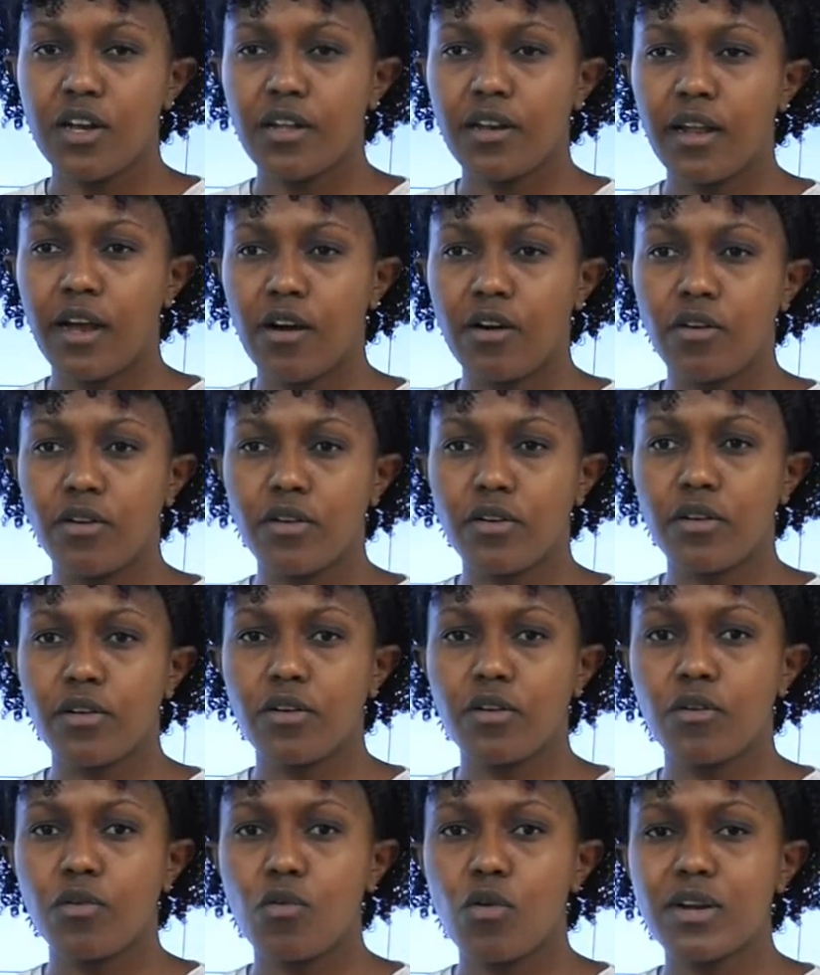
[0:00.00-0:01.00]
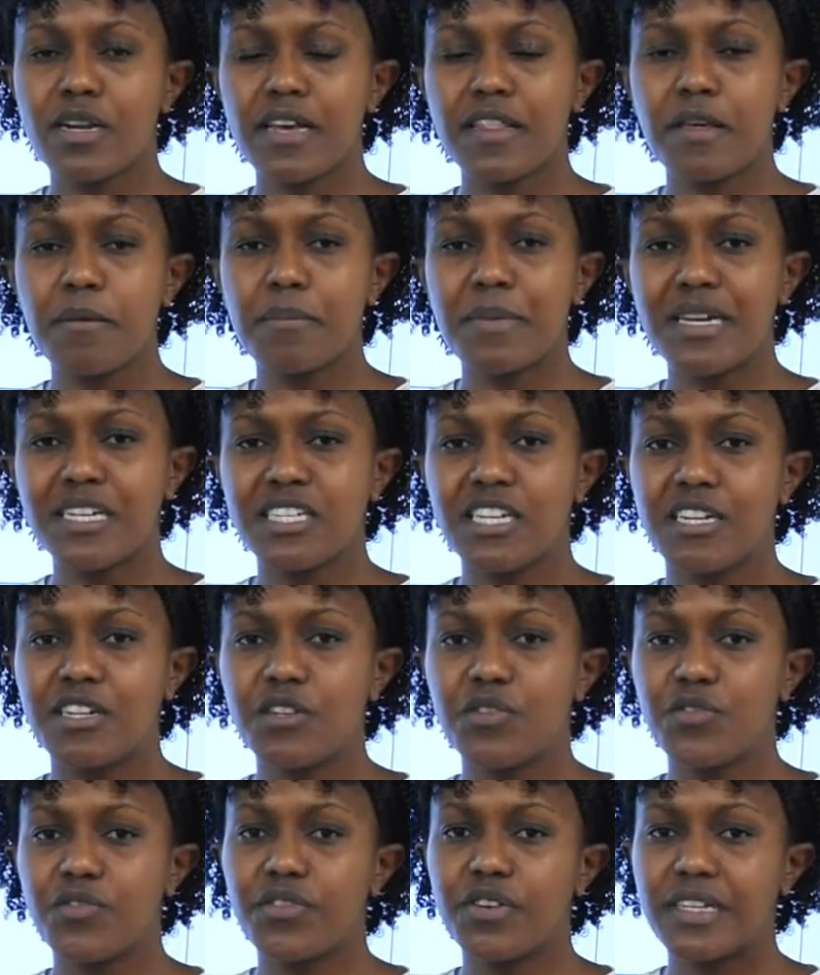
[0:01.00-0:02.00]
Now, what are the major
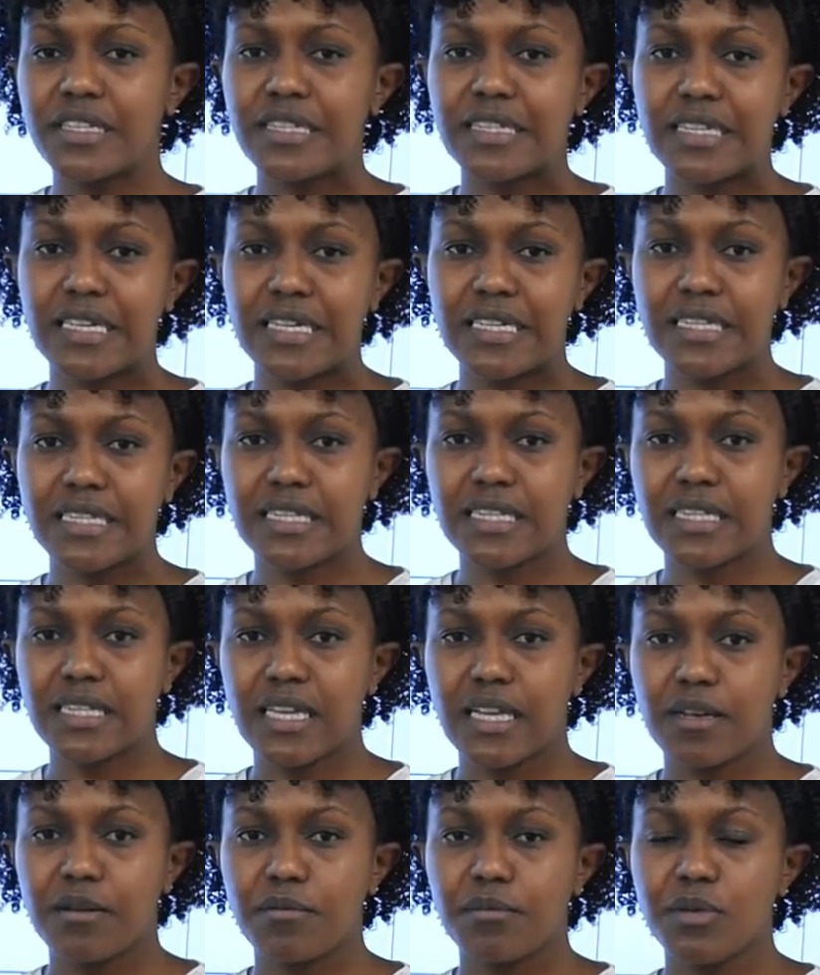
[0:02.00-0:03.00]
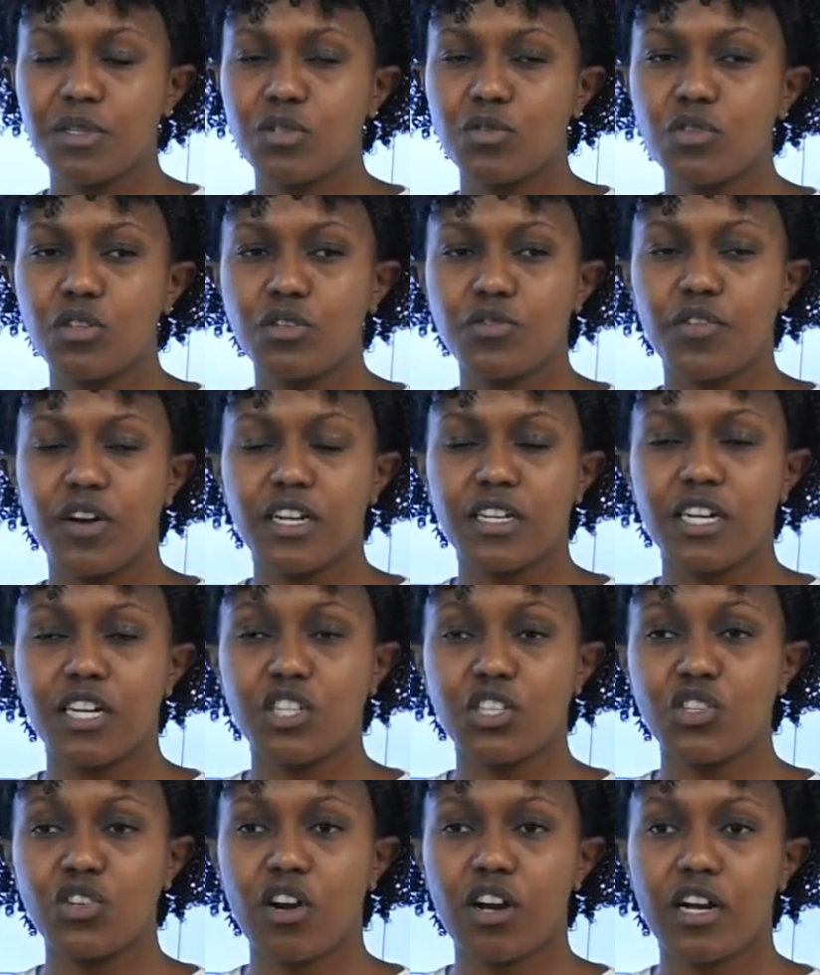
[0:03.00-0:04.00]
differences between
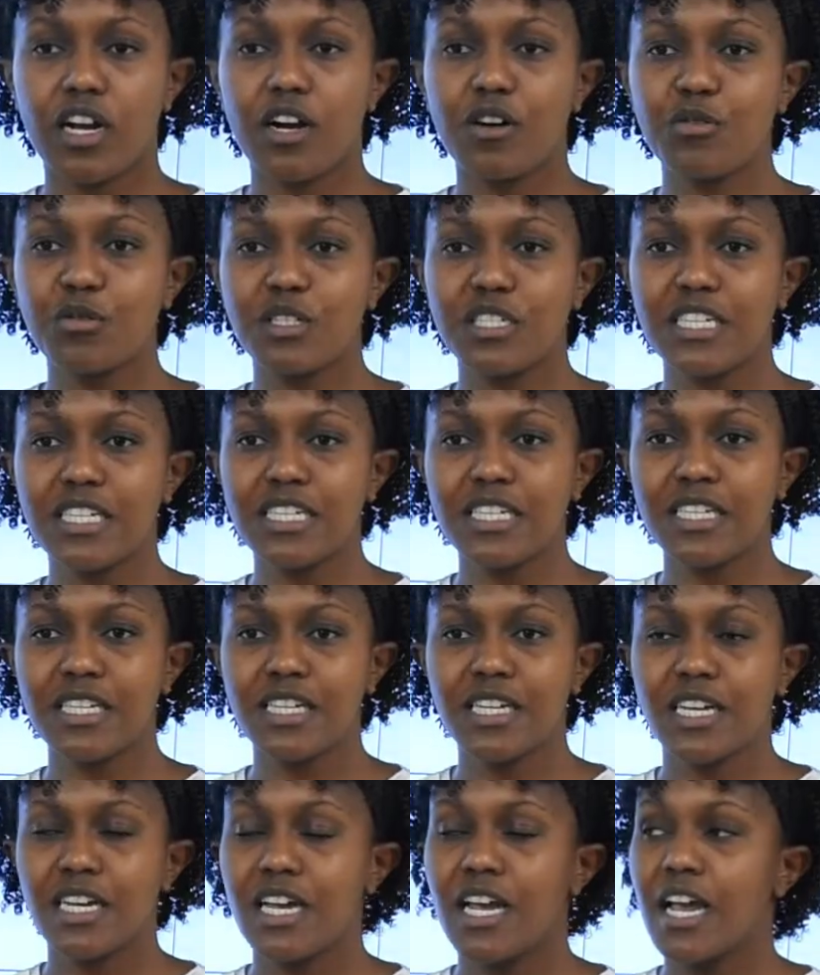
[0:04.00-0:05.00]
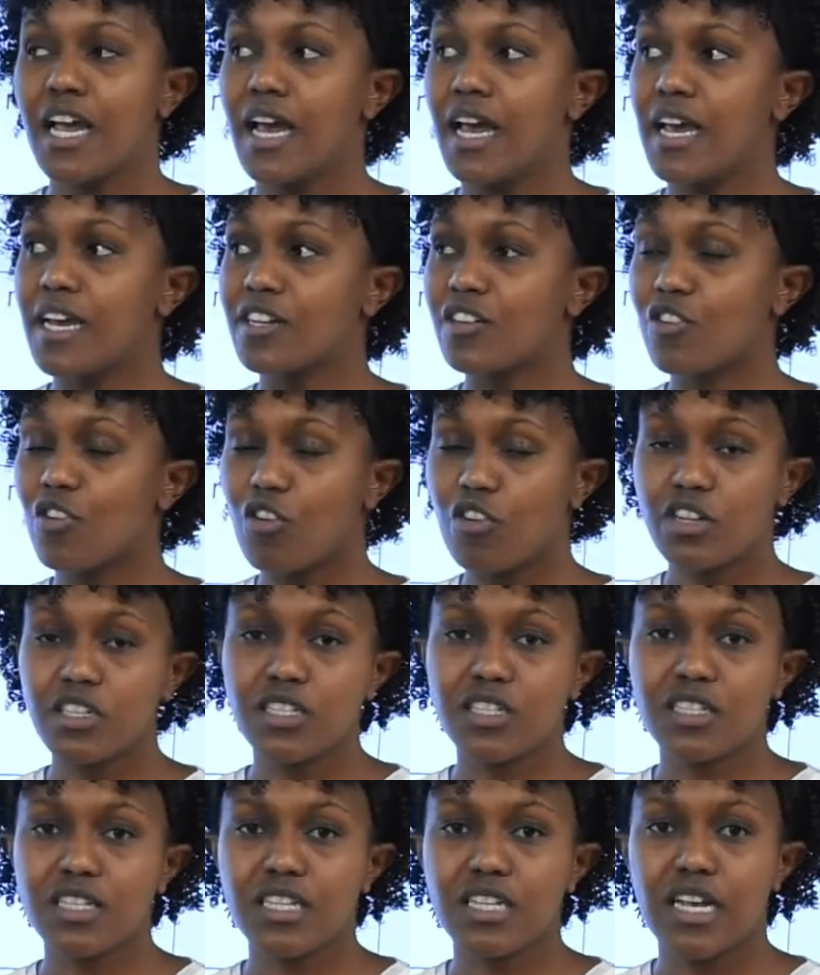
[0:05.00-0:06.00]
financial accounting and
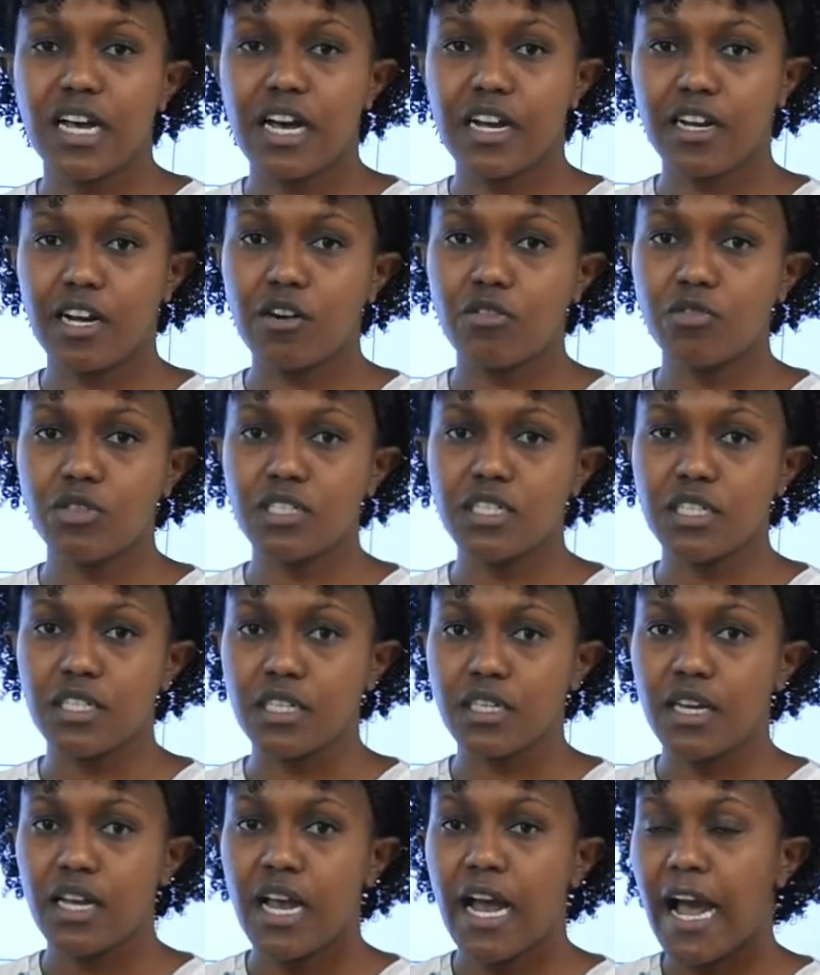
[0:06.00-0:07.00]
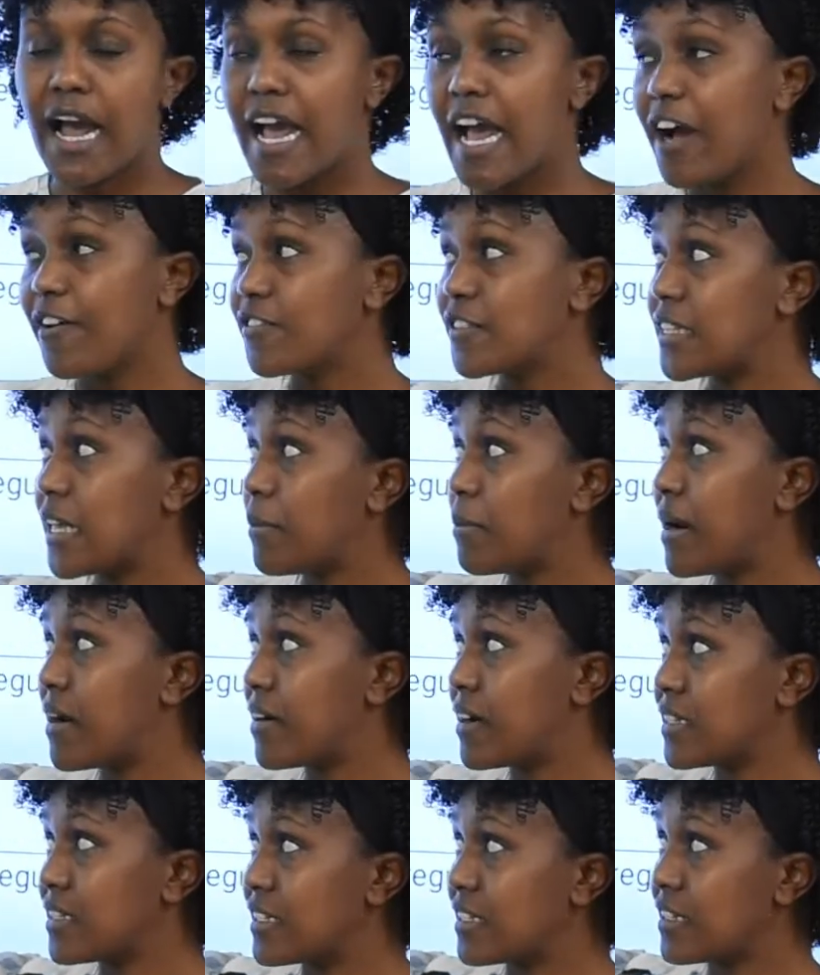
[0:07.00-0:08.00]
cost accounting? I have
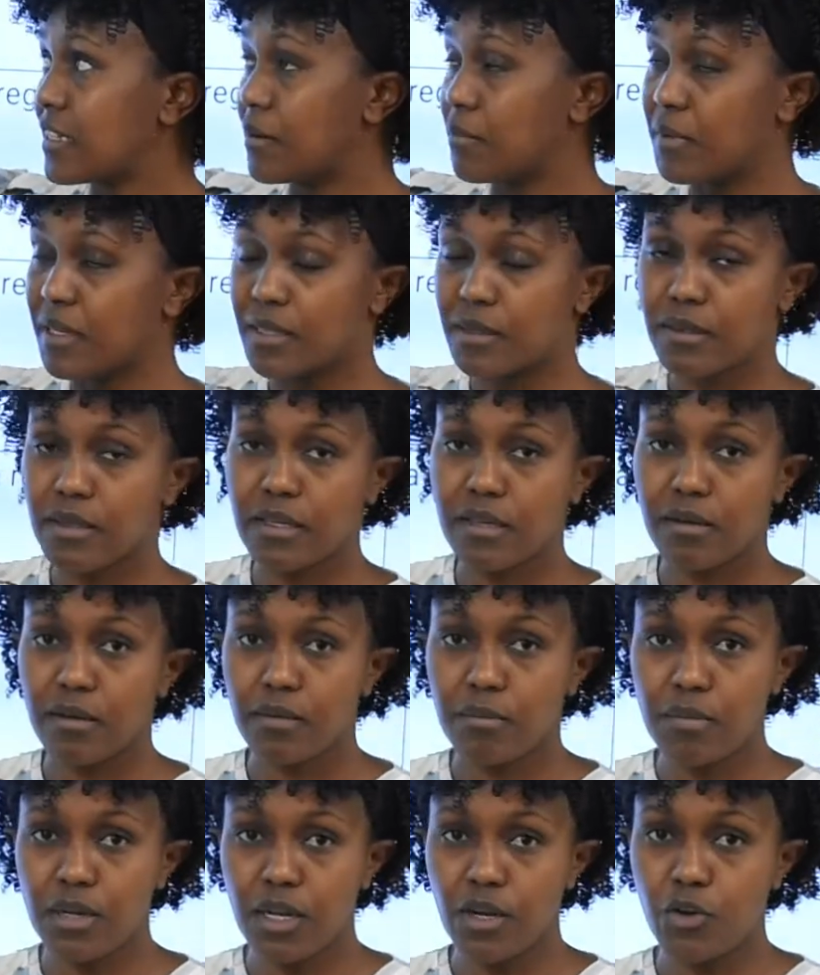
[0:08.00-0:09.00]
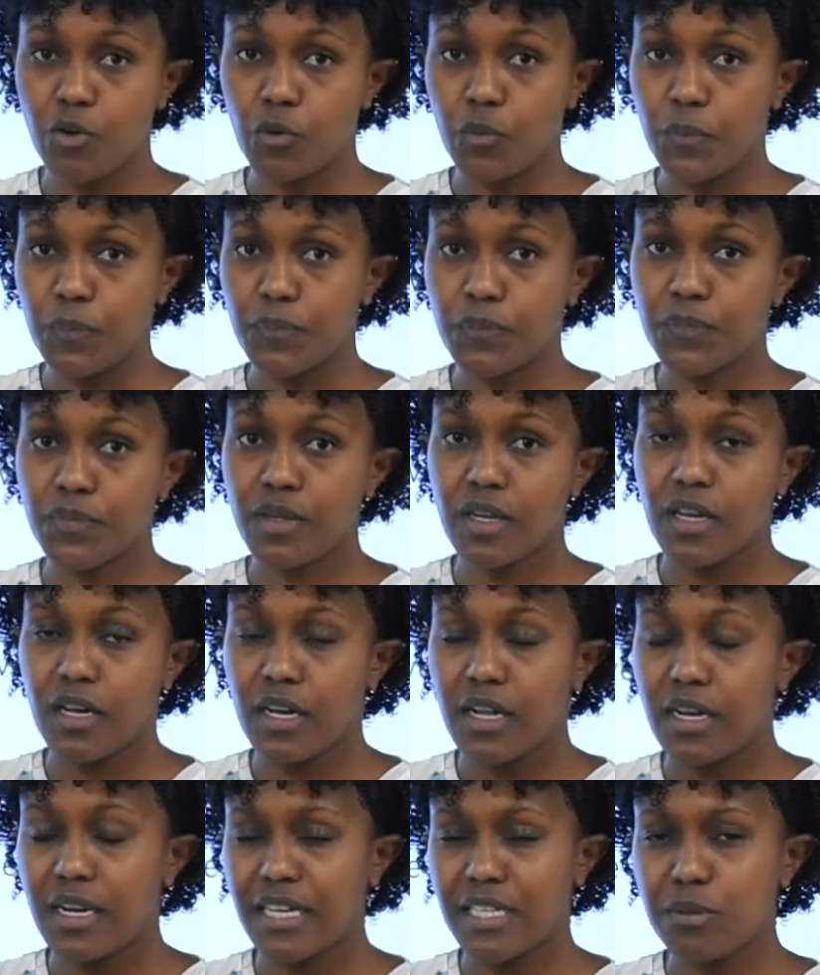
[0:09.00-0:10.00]
summarized them as below.
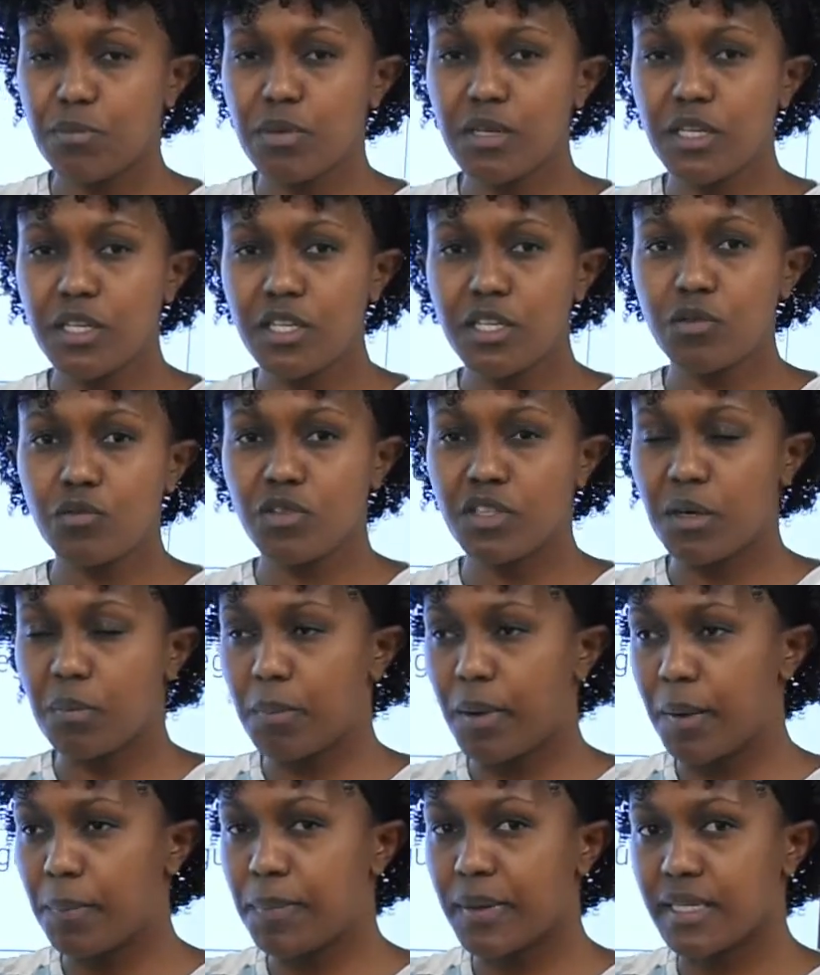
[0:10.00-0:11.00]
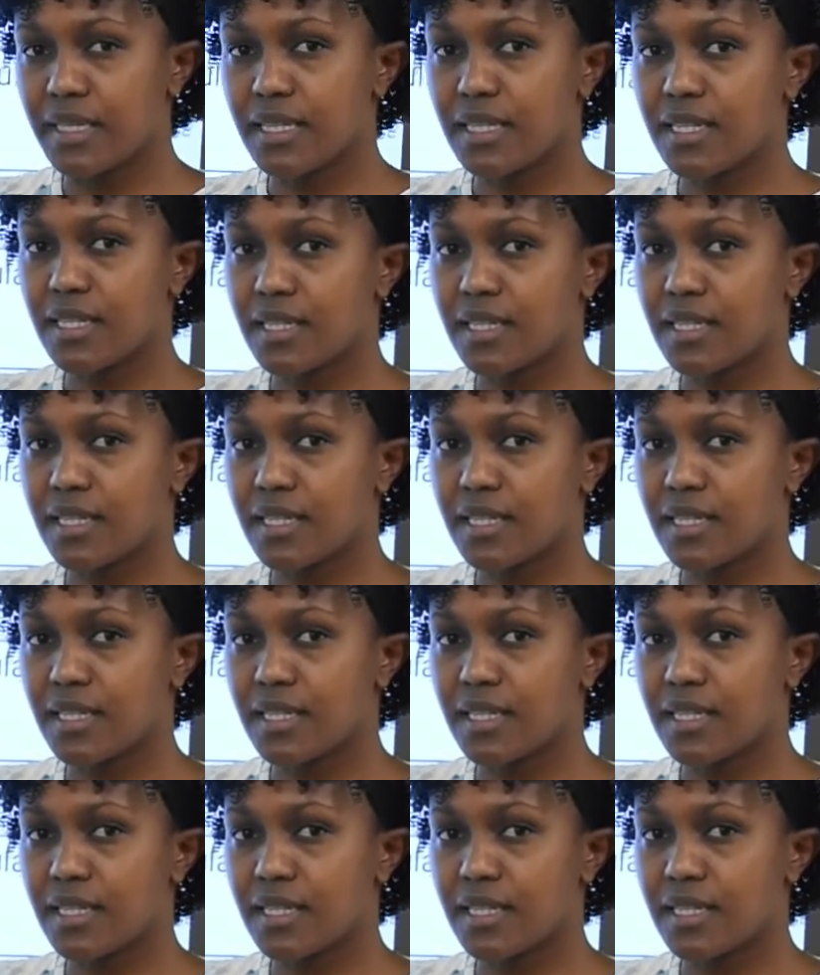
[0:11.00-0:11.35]
Let's begin with the purpose.